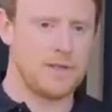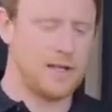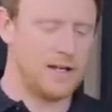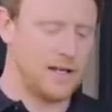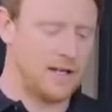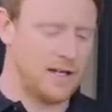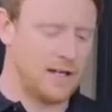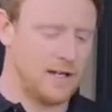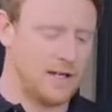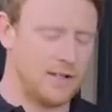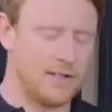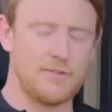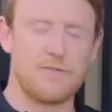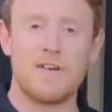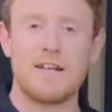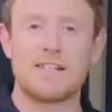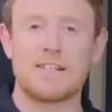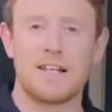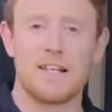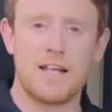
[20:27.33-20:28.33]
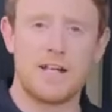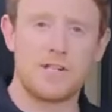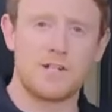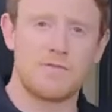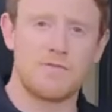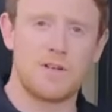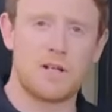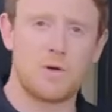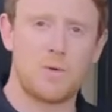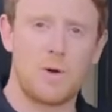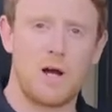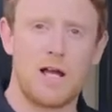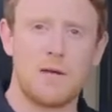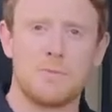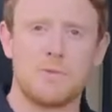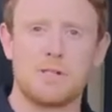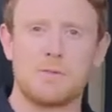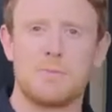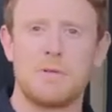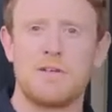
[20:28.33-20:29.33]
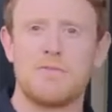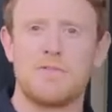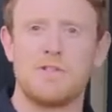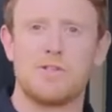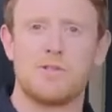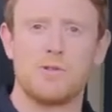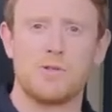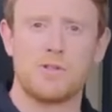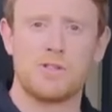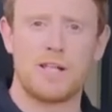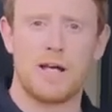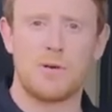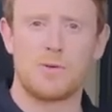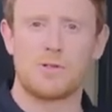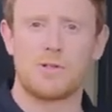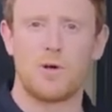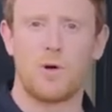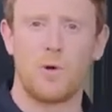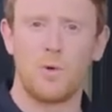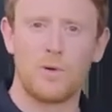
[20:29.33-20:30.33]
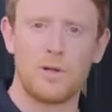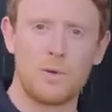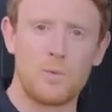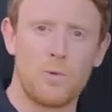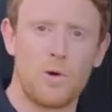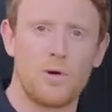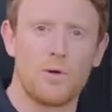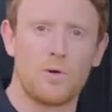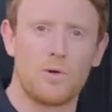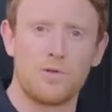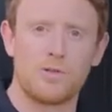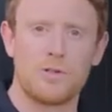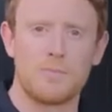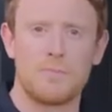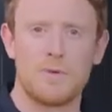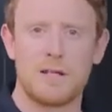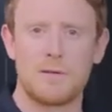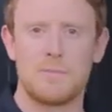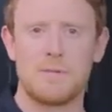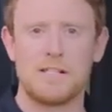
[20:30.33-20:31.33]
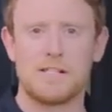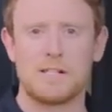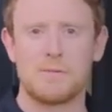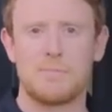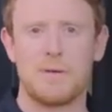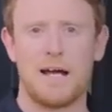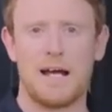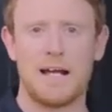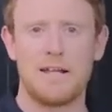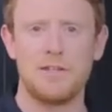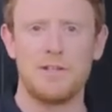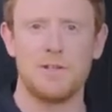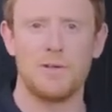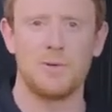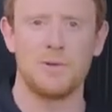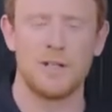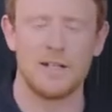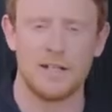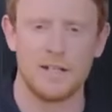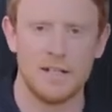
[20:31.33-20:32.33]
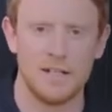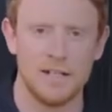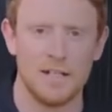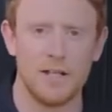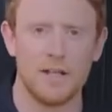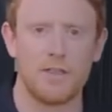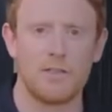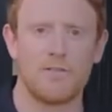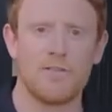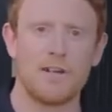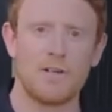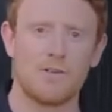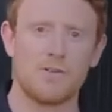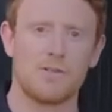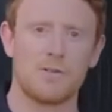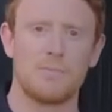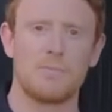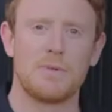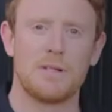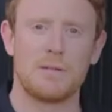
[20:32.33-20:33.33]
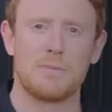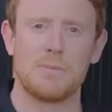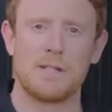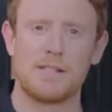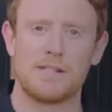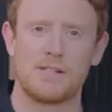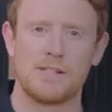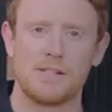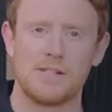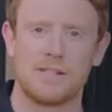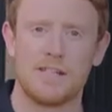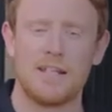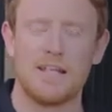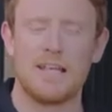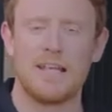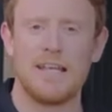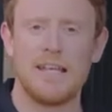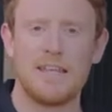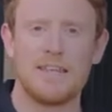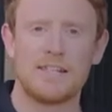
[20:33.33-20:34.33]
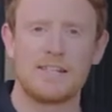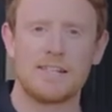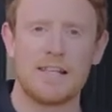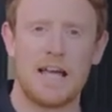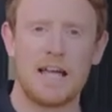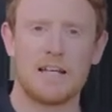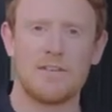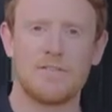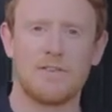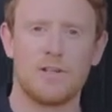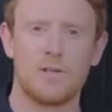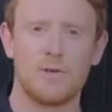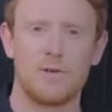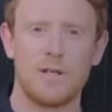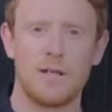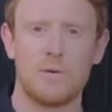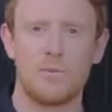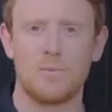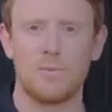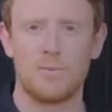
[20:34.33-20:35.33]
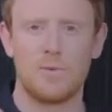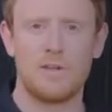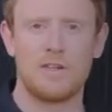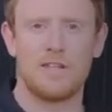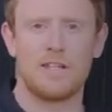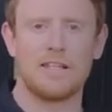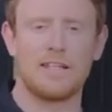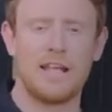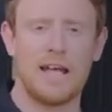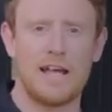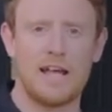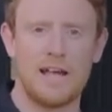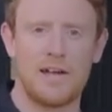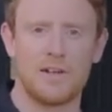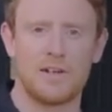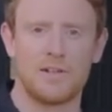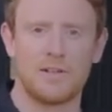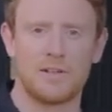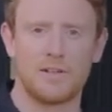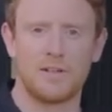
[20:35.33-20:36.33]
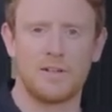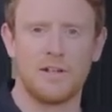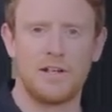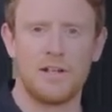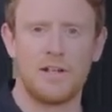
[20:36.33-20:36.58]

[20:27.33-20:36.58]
The ventilation requirements being reduced down to only 100 millimeters behind the unit, 300 millimeters either side of the unit with the diagonal